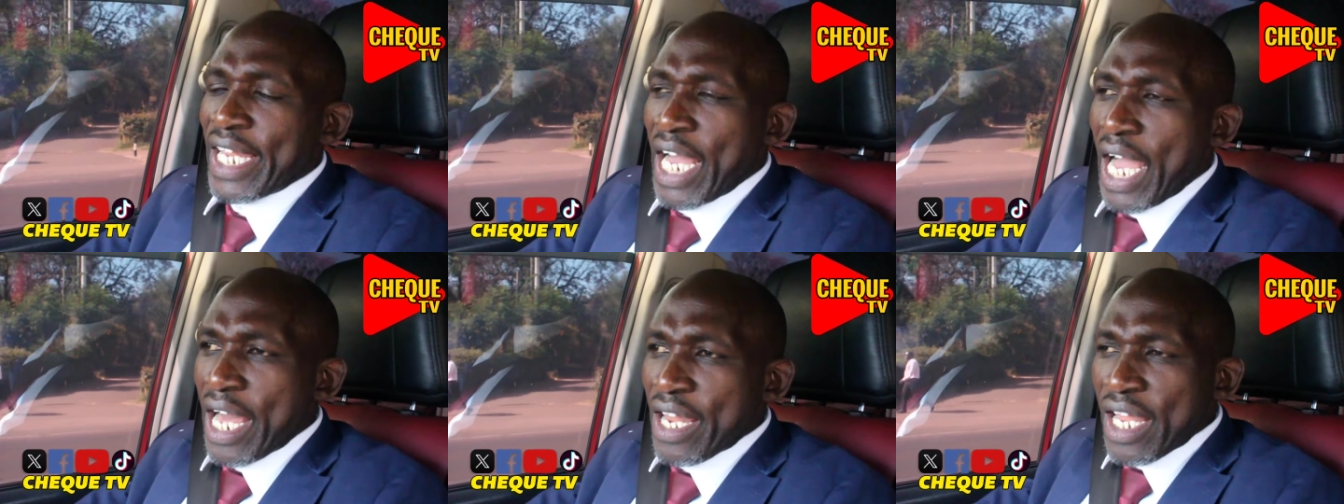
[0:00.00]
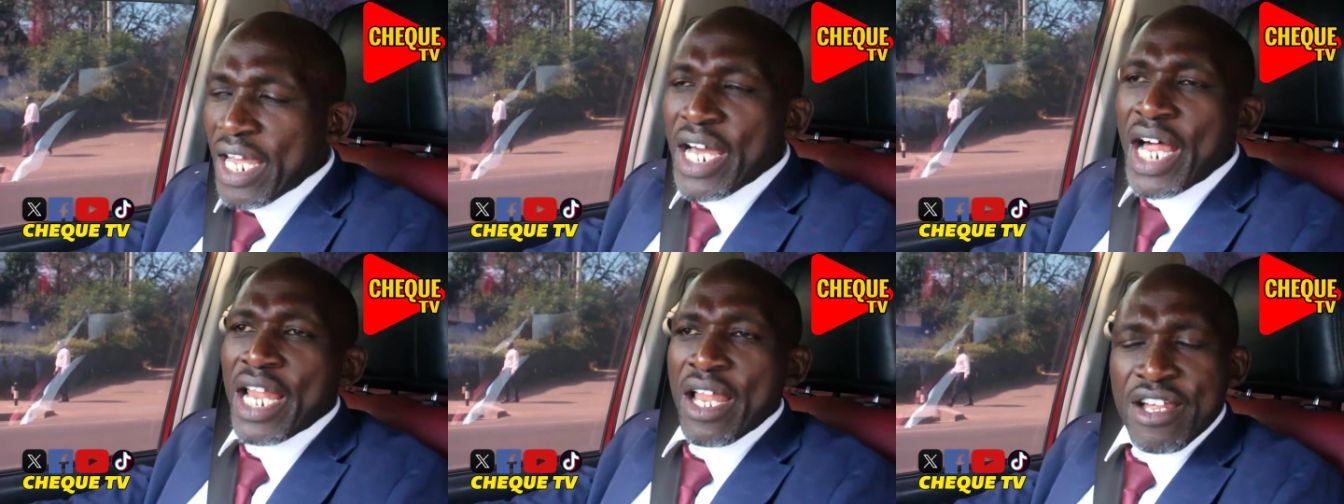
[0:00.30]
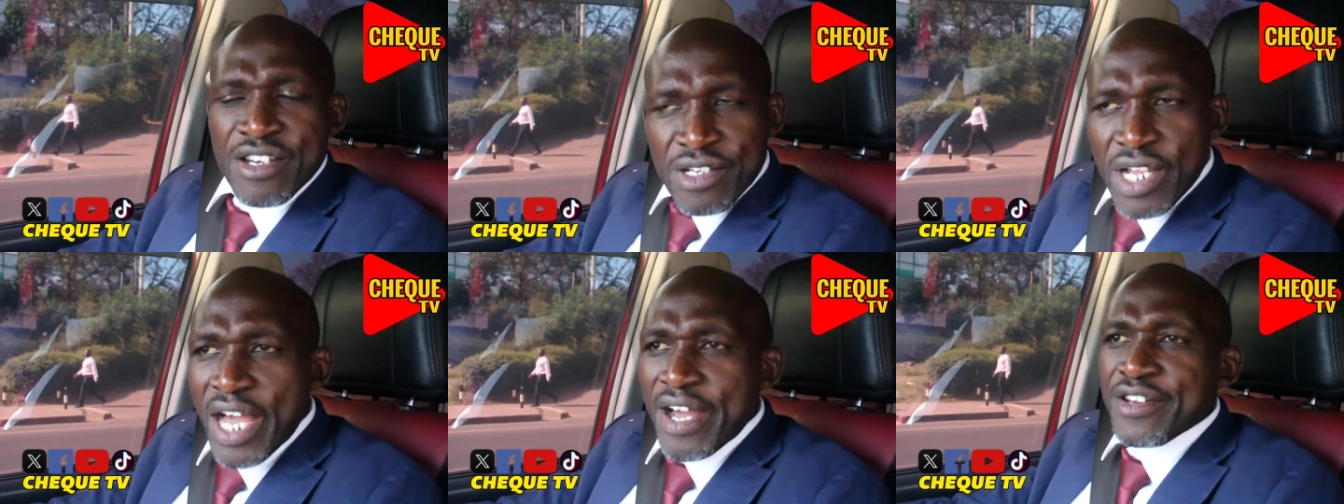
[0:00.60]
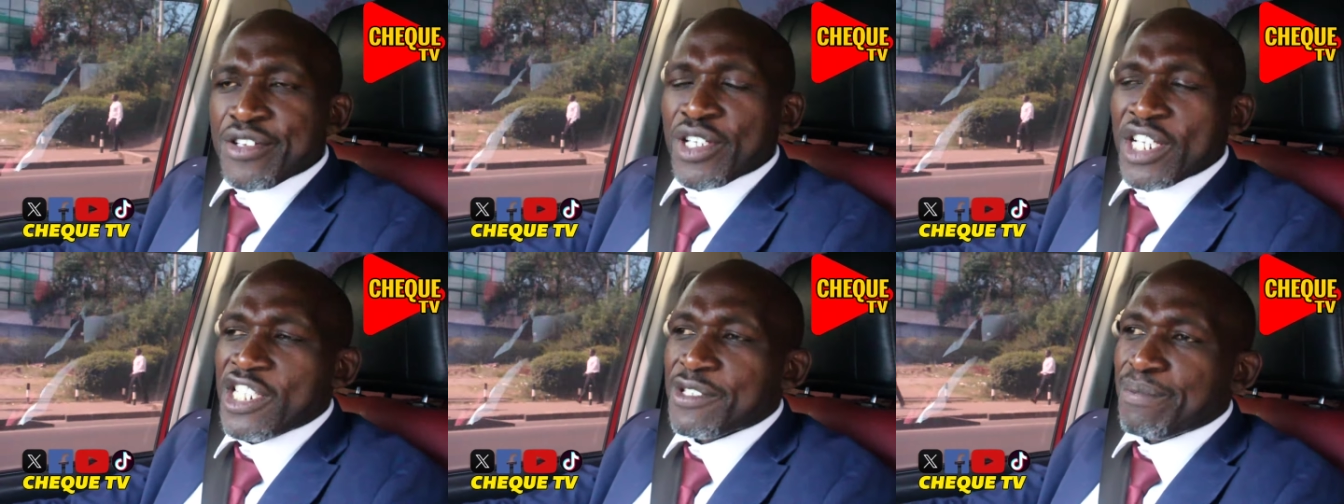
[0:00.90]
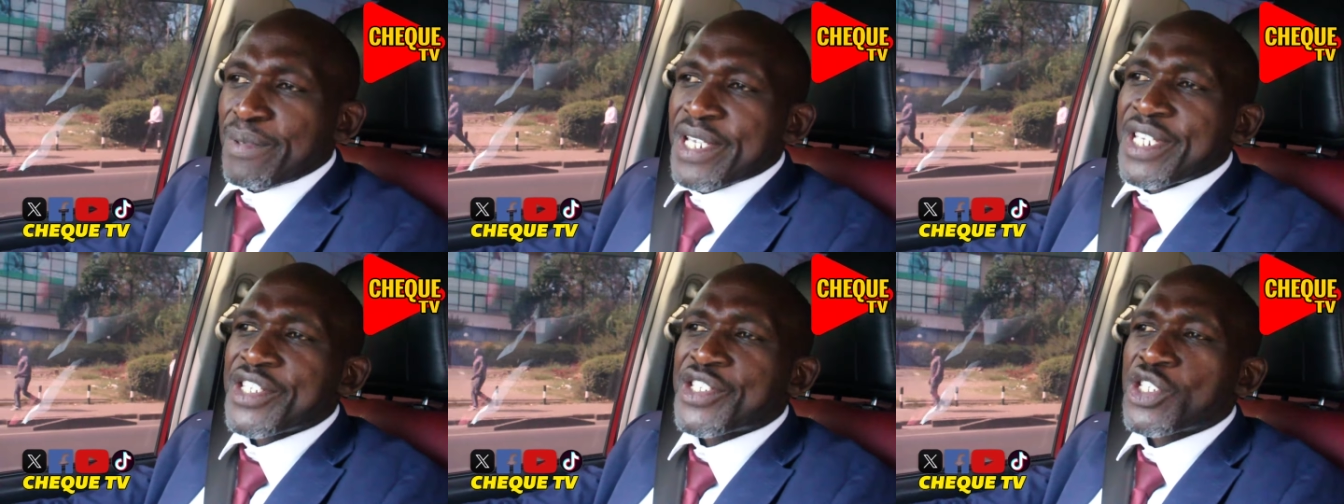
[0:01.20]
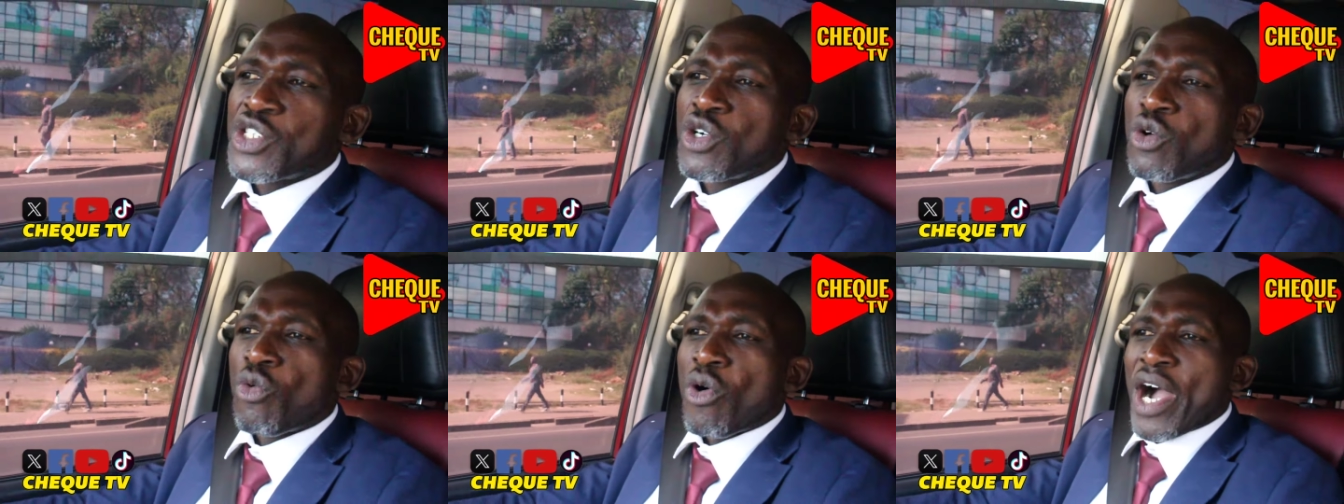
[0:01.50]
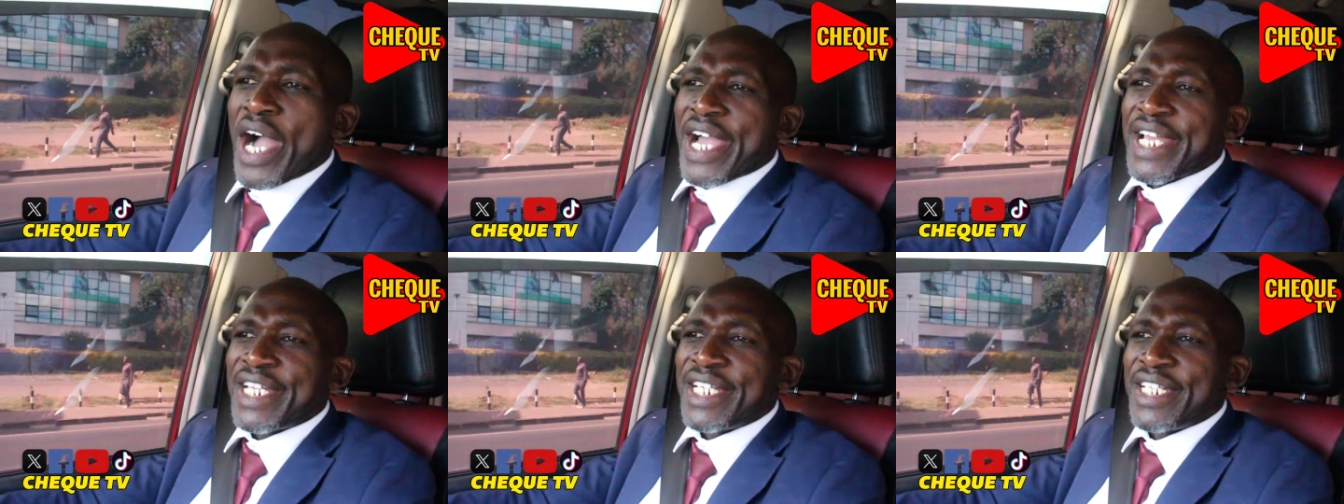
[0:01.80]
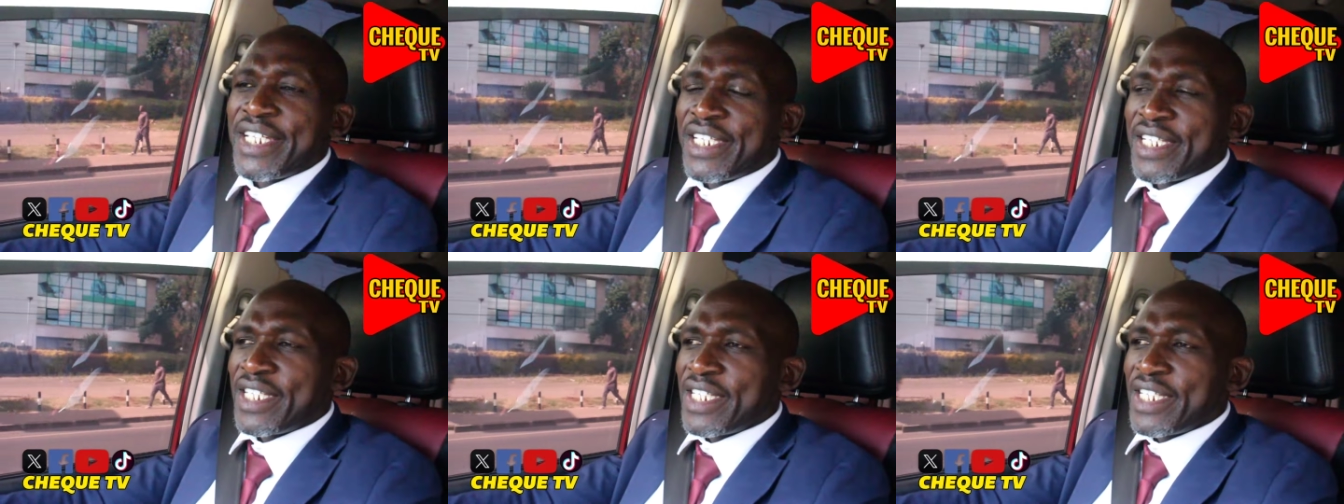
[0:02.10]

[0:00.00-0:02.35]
I want to explain to you why,